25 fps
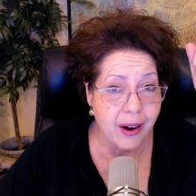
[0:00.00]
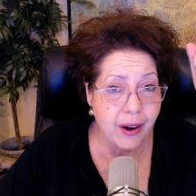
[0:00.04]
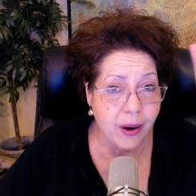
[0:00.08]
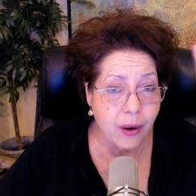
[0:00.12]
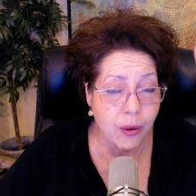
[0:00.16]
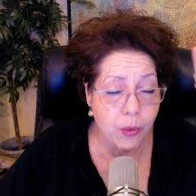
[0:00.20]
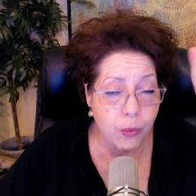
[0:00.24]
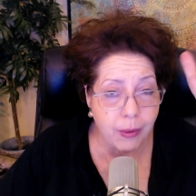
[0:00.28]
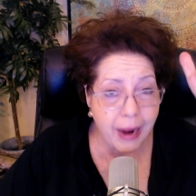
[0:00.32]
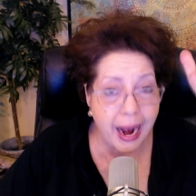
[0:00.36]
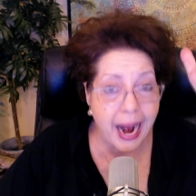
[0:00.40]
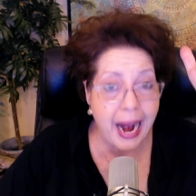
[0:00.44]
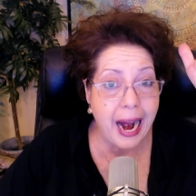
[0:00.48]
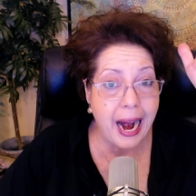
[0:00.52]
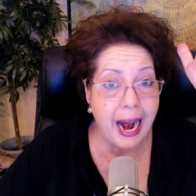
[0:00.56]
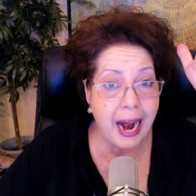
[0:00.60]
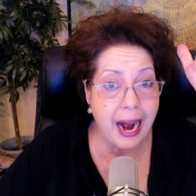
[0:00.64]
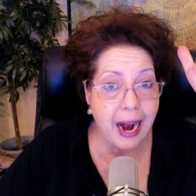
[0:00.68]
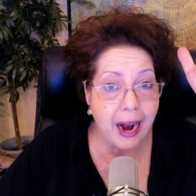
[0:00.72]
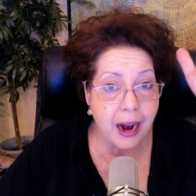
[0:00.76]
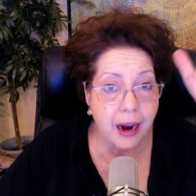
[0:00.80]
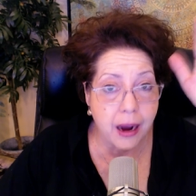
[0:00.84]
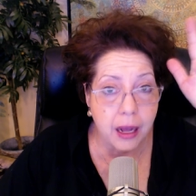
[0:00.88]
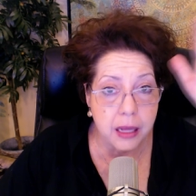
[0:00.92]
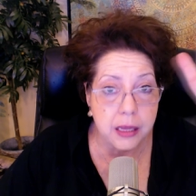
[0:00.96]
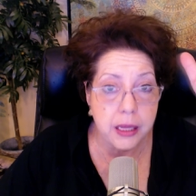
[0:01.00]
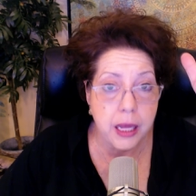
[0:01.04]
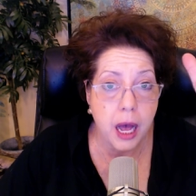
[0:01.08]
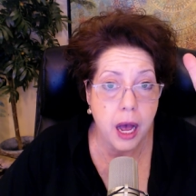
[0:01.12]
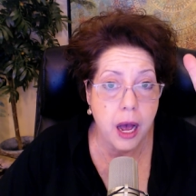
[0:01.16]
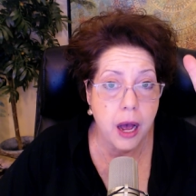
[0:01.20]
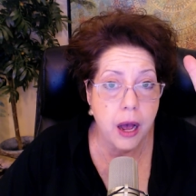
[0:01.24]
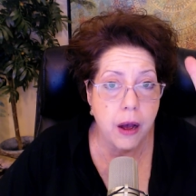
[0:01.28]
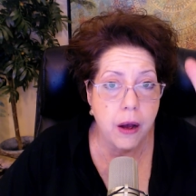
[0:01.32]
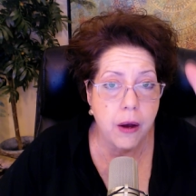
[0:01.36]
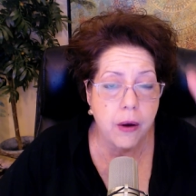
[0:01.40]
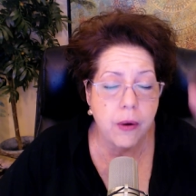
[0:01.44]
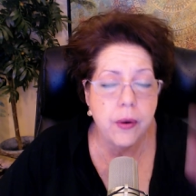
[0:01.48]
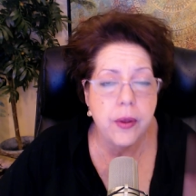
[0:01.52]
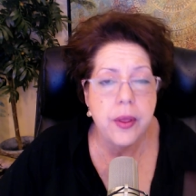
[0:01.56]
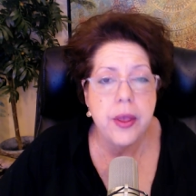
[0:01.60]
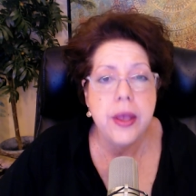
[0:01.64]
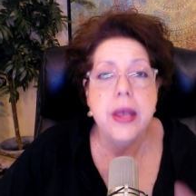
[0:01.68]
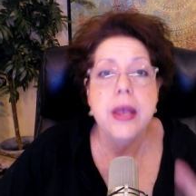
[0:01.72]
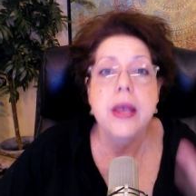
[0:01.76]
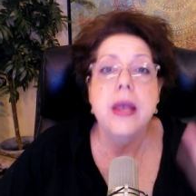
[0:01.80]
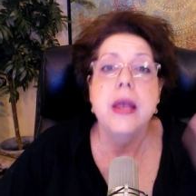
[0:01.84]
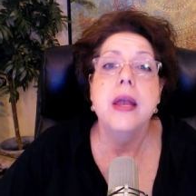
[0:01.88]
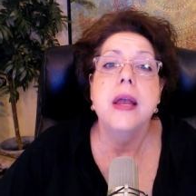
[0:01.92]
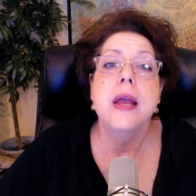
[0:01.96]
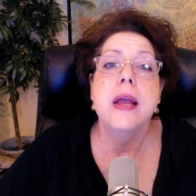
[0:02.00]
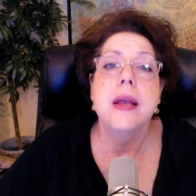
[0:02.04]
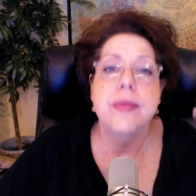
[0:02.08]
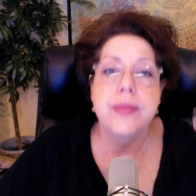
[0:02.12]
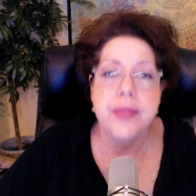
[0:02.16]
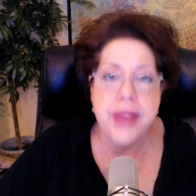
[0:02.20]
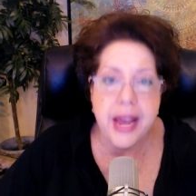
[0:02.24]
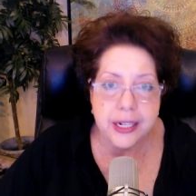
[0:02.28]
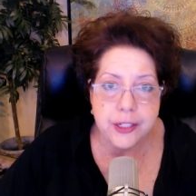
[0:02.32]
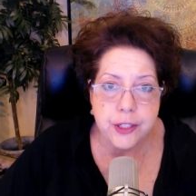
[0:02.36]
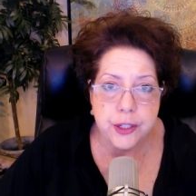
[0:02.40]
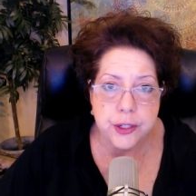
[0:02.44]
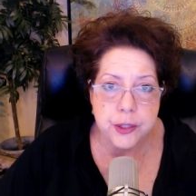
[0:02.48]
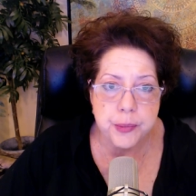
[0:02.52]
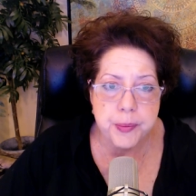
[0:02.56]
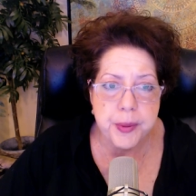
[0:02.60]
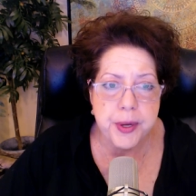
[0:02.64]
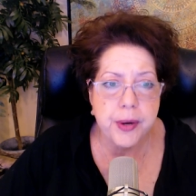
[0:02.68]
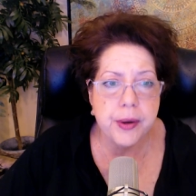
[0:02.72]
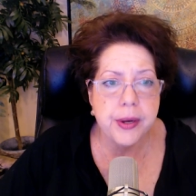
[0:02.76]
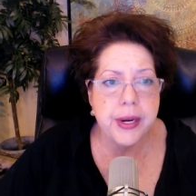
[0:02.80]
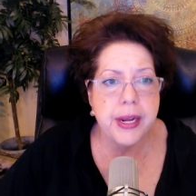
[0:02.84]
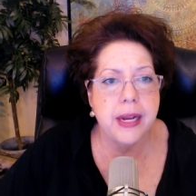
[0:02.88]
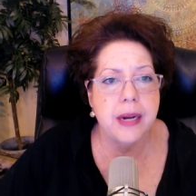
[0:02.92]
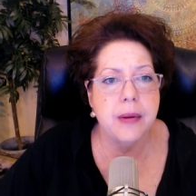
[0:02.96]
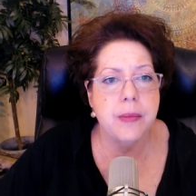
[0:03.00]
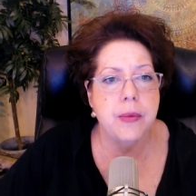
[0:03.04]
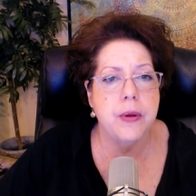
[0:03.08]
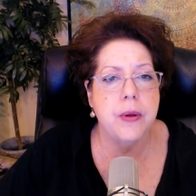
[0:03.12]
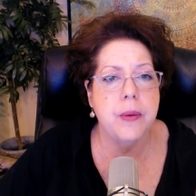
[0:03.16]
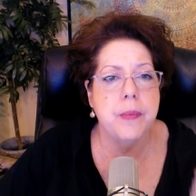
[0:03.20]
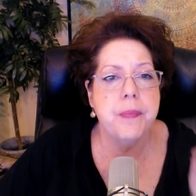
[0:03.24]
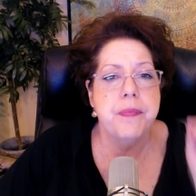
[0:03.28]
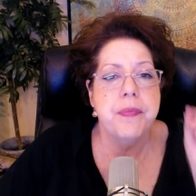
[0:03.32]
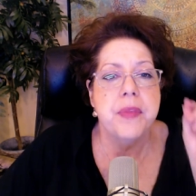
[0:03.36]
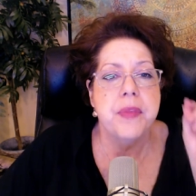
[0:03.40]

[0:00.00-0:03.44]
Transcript: rah, hello. That's your spirit animal.